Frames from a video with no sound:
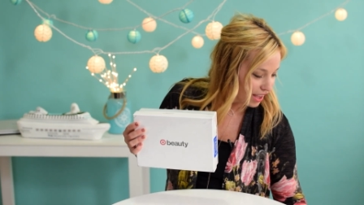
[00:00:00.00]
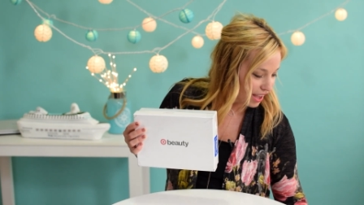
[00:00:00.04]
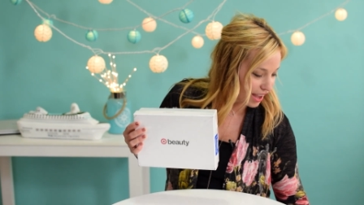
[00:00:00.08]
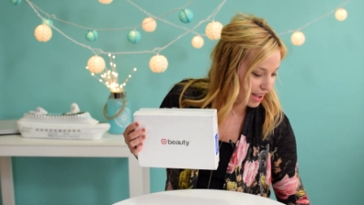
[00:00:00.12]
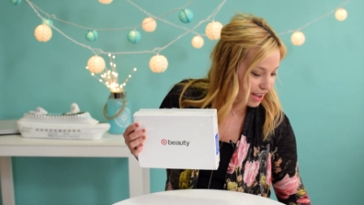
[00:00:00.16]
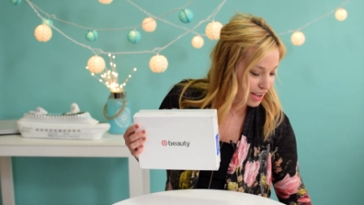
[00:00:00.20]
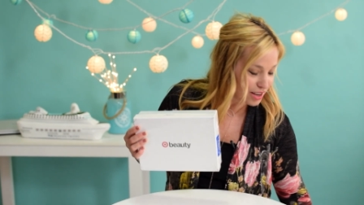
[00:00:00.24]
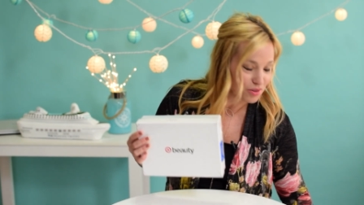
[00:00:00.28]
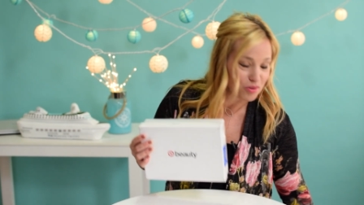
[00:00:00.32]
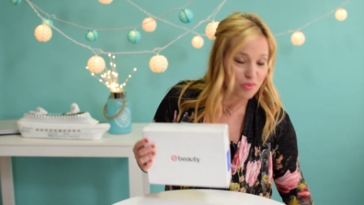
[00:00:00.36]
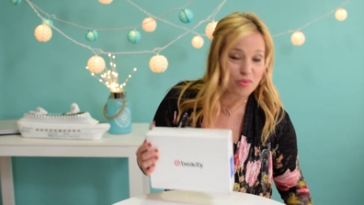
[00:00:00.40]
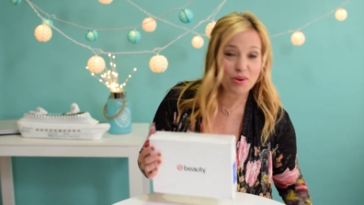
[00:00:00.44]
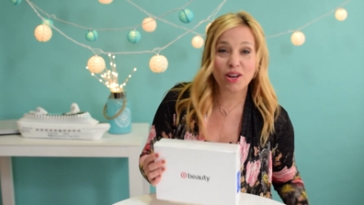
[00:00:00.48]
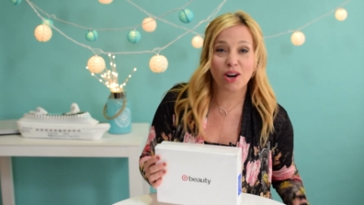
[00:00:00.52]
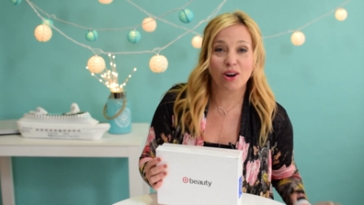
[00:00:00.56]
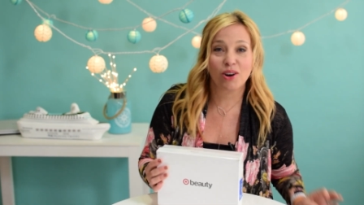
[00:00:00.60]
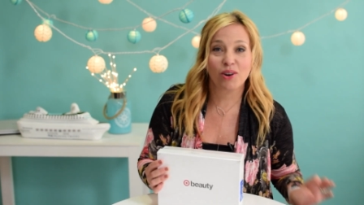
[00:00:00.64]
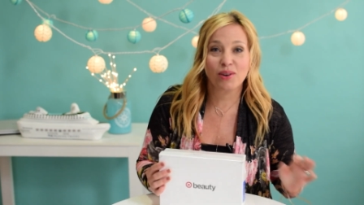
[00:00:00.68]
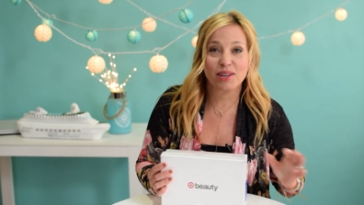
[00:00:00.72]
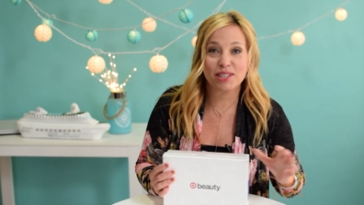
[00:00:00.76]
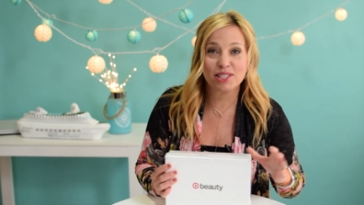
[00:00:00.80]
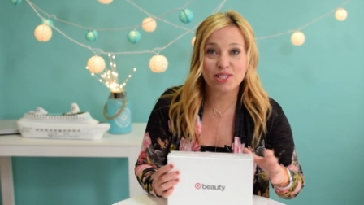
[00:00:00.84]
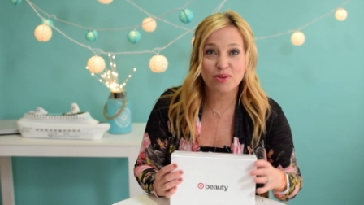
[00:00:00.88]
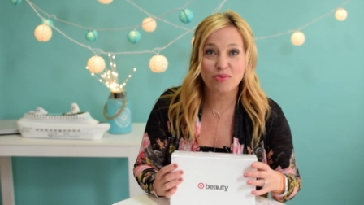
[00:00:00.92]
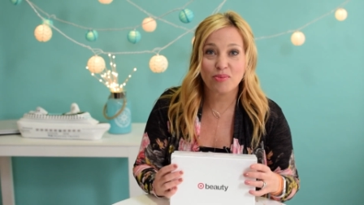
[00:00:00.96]
and we are
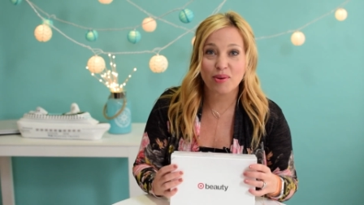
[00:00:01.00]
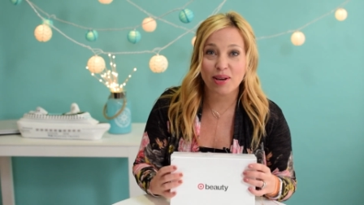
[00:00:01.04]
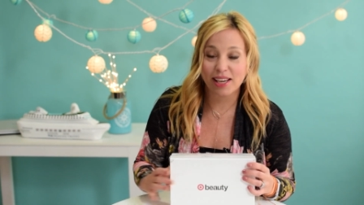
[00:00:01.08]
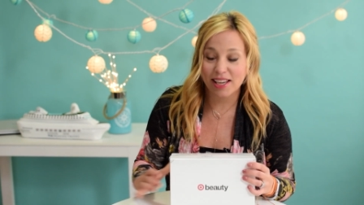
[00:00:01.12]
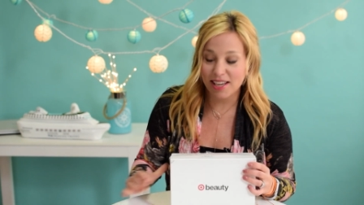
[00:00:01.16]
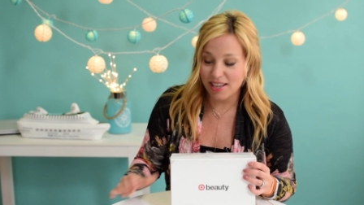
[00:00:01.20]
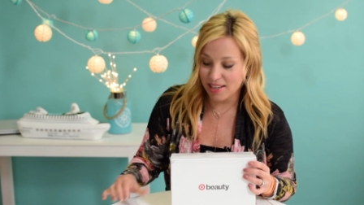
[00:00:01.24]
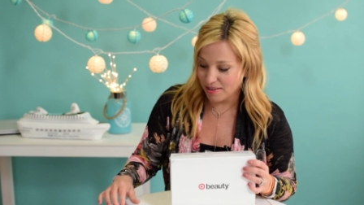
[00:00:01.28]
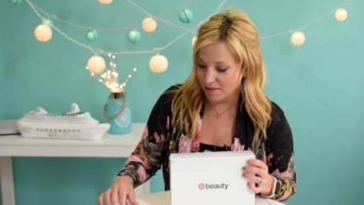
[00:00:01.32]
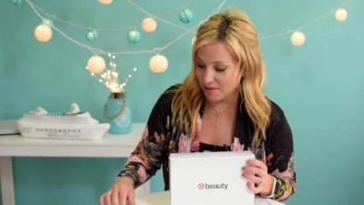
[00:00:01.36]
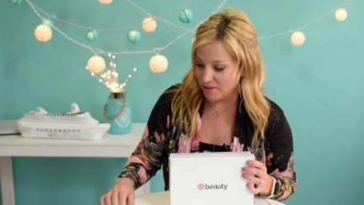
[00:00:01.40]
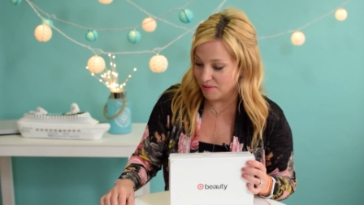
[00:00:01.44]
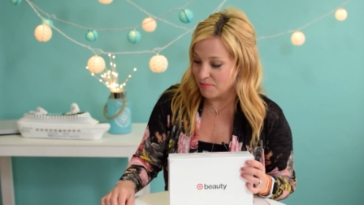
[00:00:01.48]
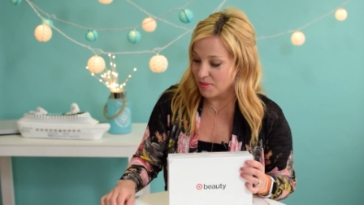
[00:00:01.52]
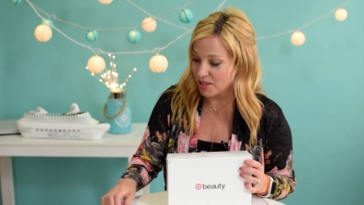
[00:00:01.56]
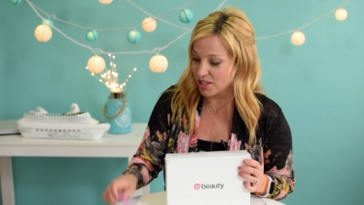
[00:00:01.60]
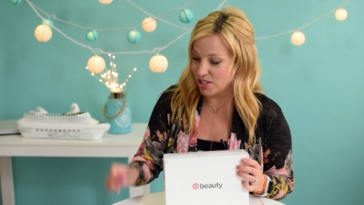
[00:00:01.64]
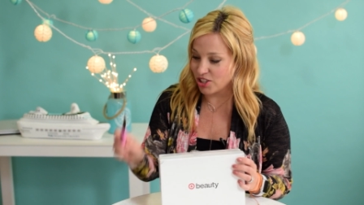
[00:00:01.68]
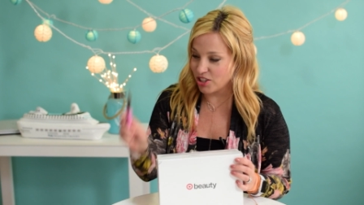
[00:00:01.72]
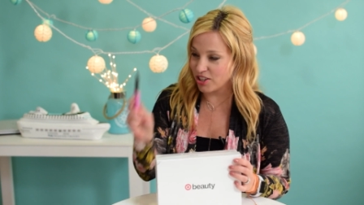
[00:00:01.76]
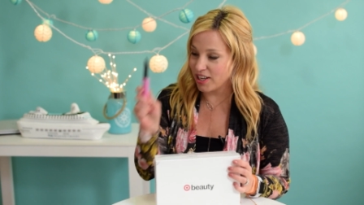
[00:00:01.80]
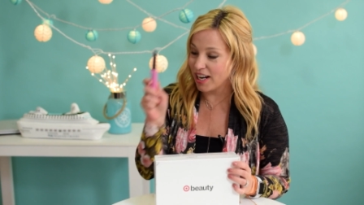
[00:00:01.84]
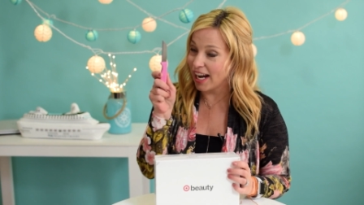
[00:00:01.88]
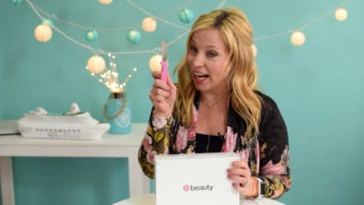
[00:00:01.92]
going to wing it. Mr.